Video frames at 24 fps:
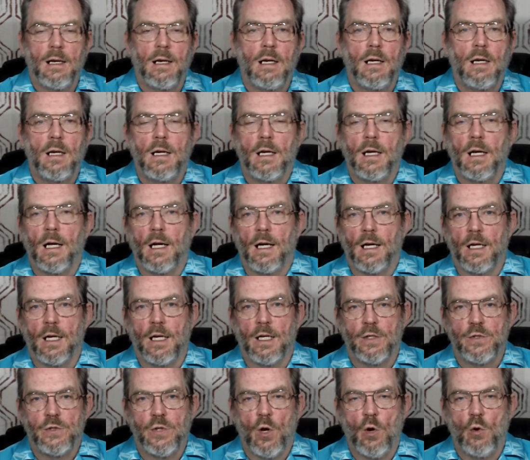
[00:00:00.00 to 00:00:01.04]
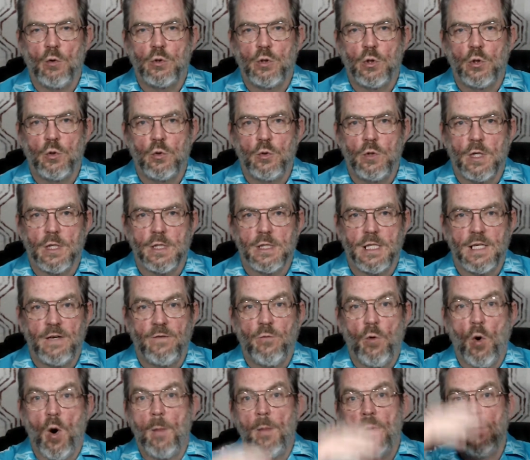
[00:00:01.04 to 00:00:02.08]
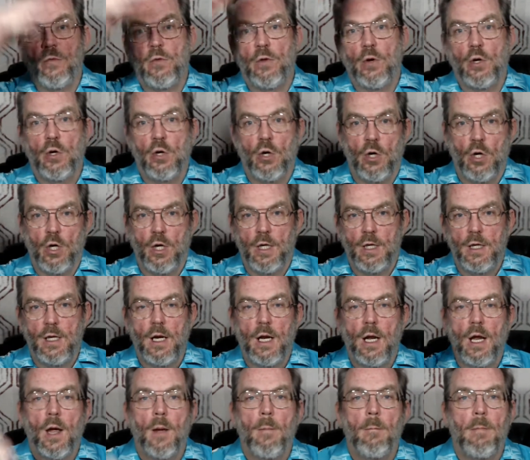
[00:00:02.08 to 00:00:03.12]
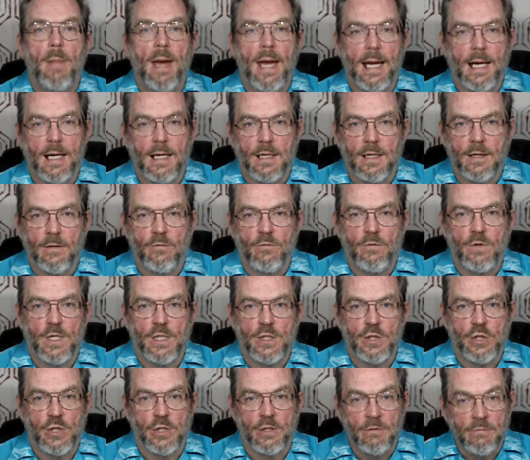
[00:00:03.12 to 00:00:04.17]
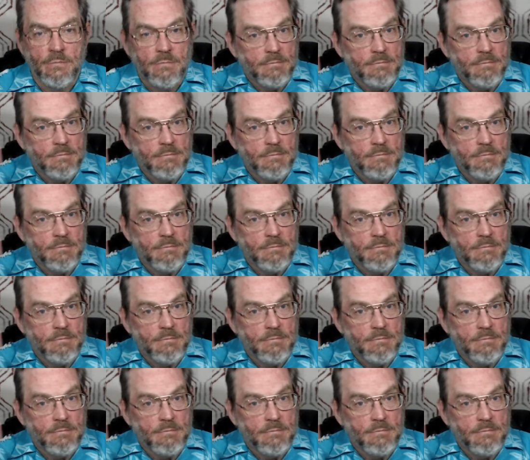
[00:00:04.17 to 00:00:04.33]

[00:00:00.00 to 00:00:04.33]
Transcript: so too does the form of the good make vision